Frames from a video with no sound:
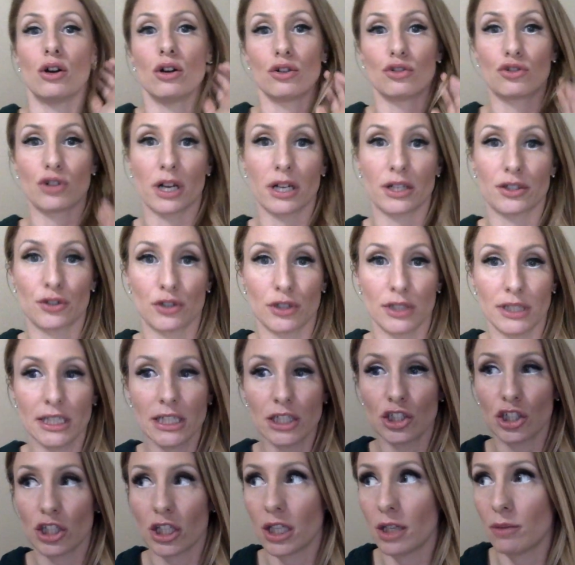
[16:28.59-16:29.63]
drugs or
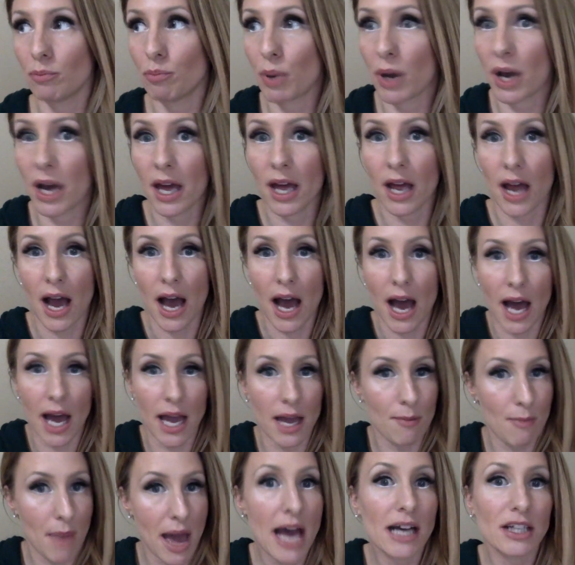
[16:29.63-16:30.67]
addiction, but I
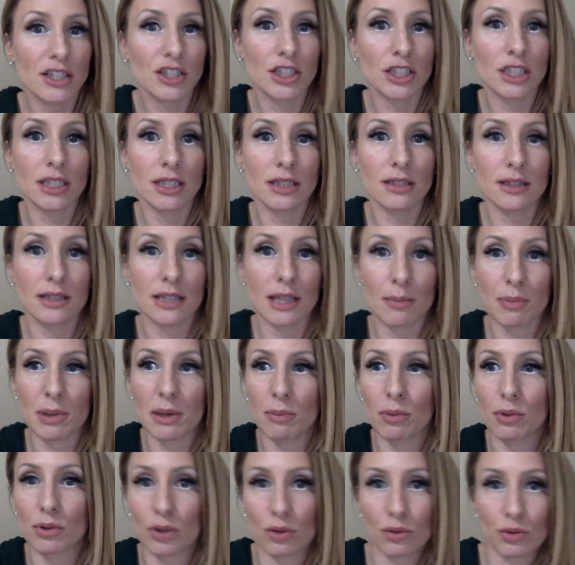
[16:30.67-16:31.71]
imagine that
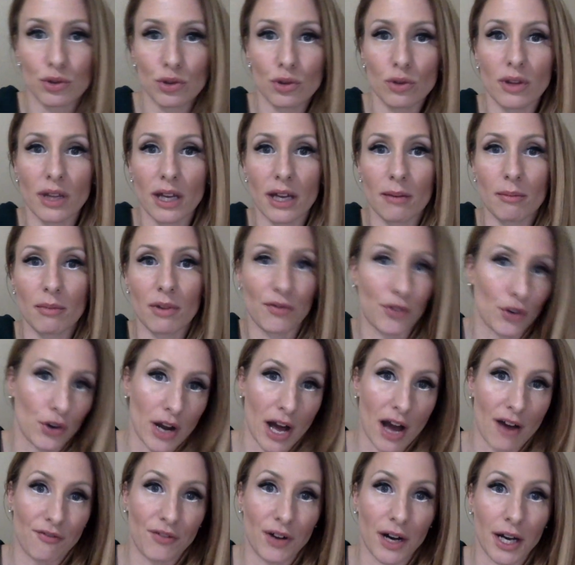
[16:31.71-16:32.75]
people don't do them if they're
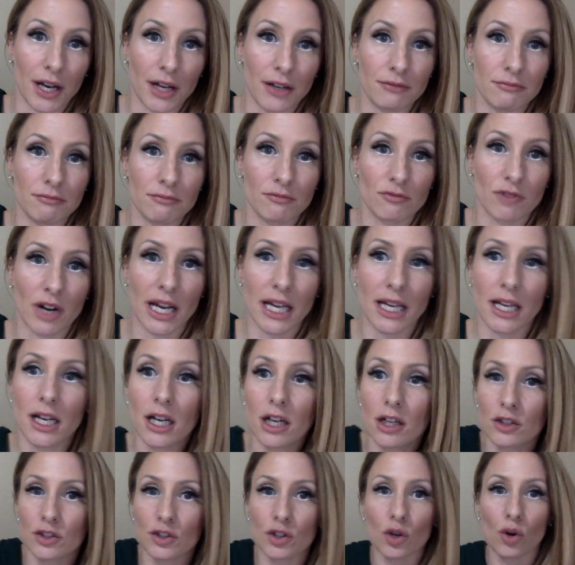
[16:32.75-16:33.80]
not fun, right?
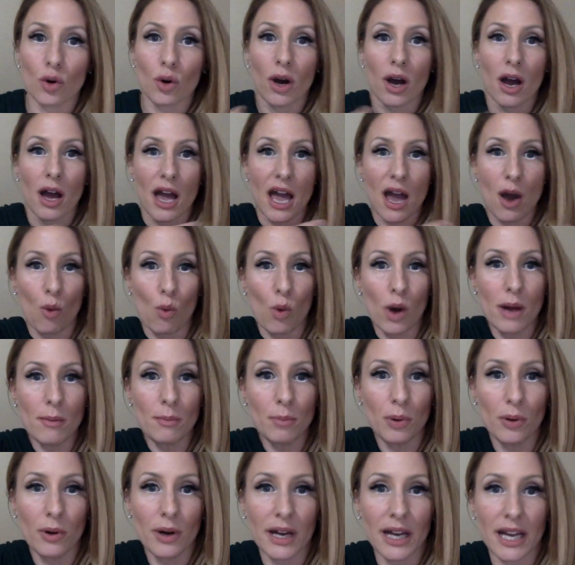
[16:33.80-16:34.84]
So at one
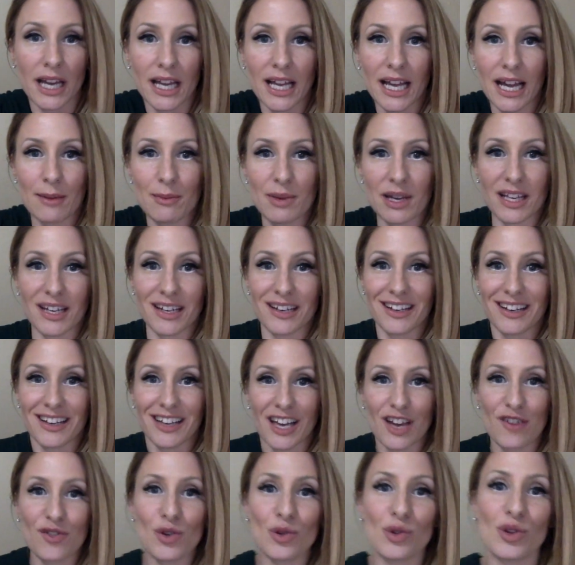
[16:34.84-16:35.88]
point, I mean,
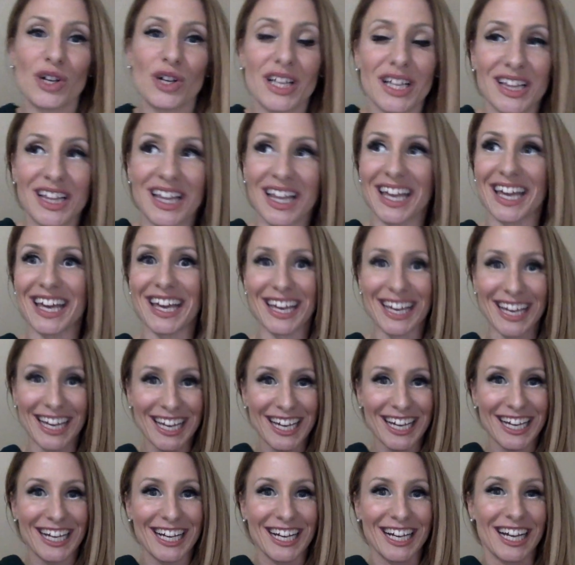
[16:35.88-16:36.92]
if you look at like,
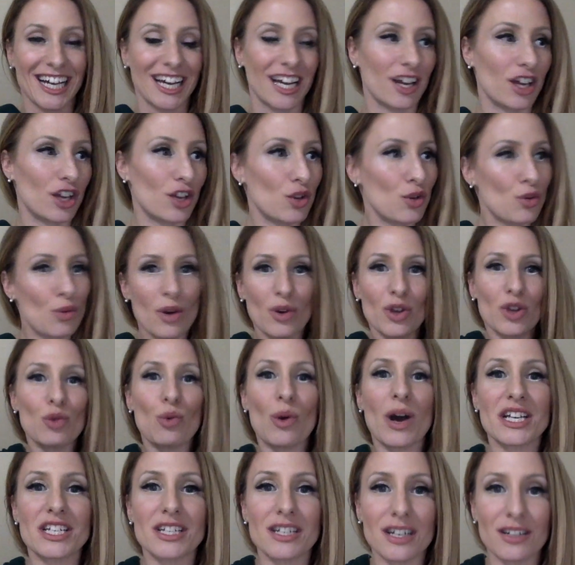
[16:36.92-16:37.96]
you you
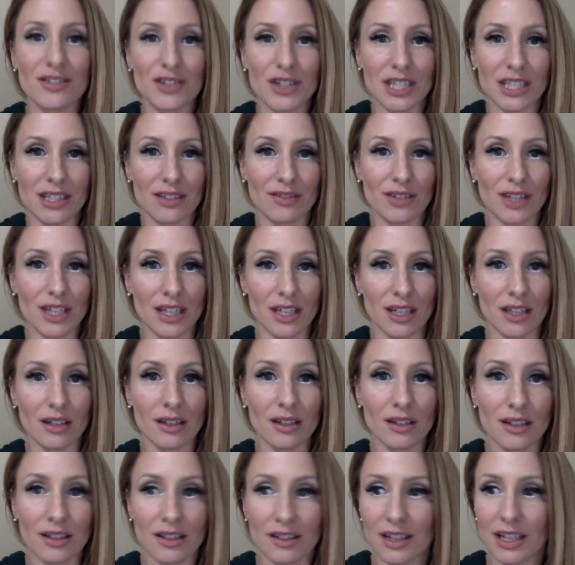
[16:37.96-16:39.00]
watch enough T
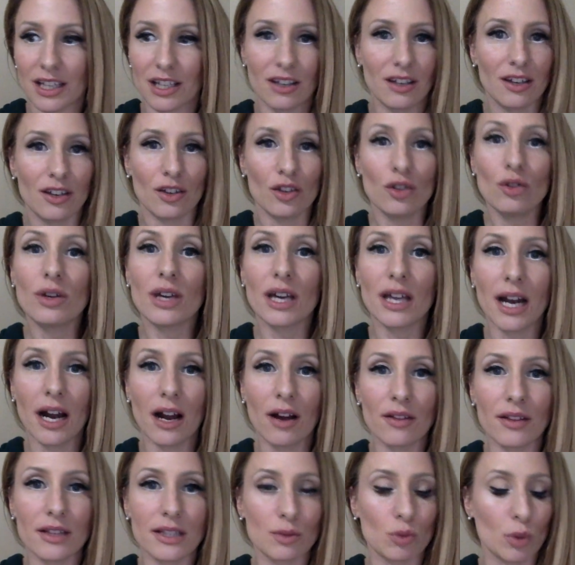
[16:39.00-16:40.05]
V, like you get
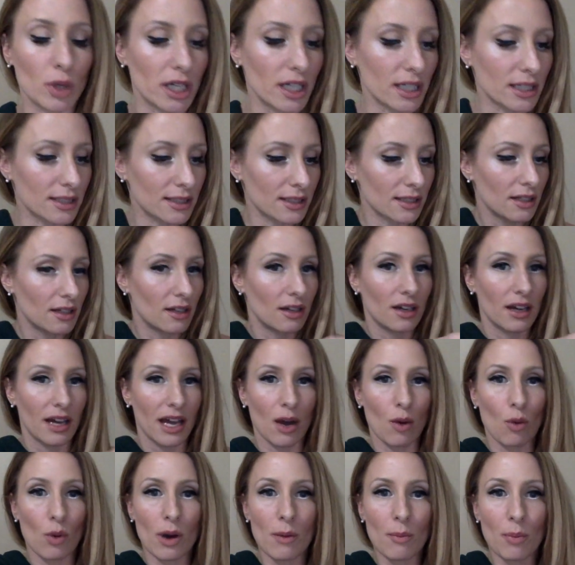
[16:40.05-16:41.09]
how this works.
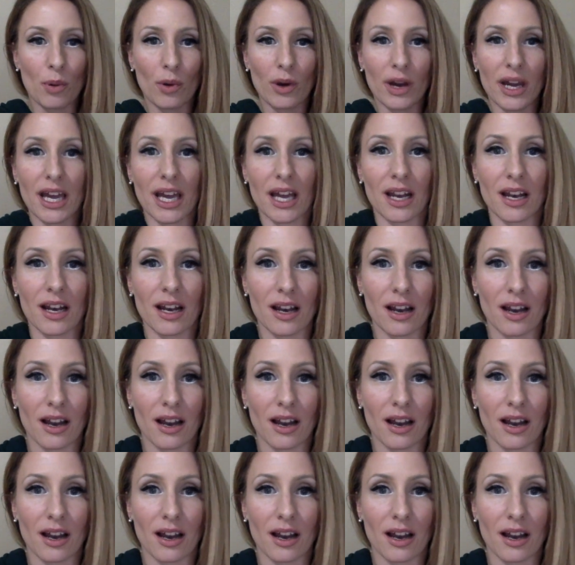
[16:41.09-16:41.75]
At one point,